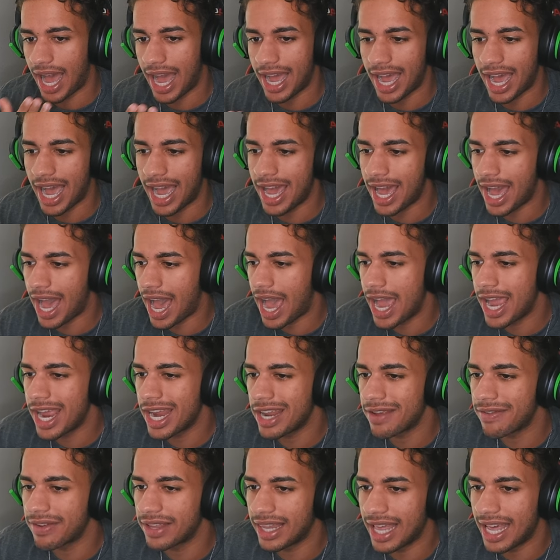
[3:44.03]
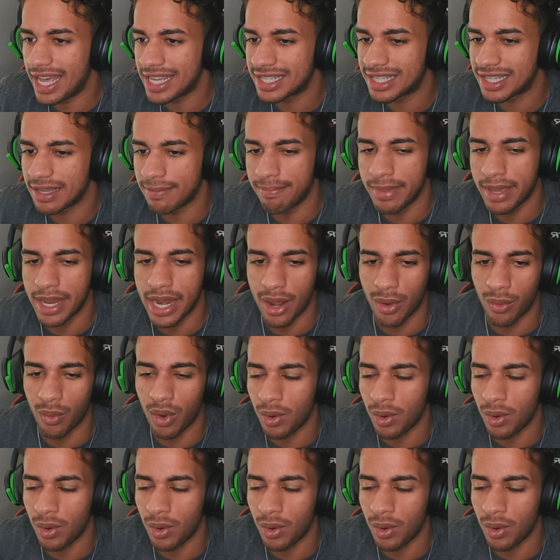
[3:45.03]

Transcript: I ain't even last a minute.